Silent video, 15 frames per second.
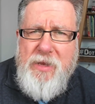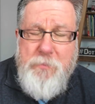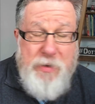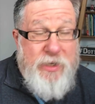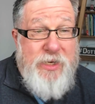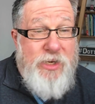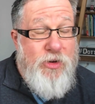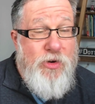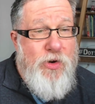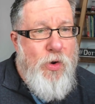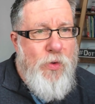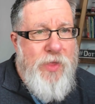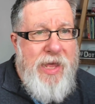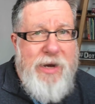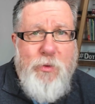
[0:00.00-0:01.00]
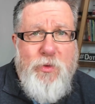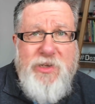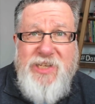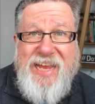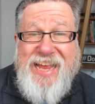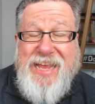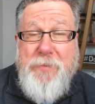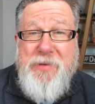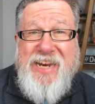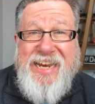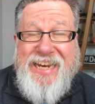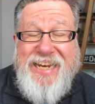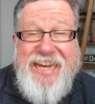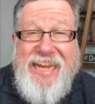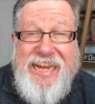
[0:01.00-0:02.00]
But did you know that it was
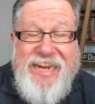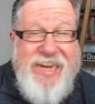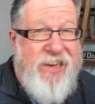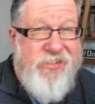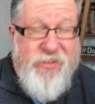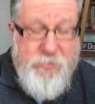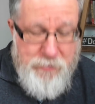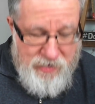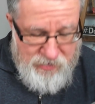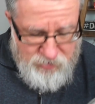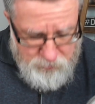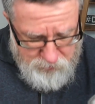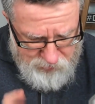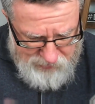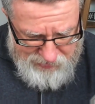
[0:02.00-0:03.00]
eminently customizable?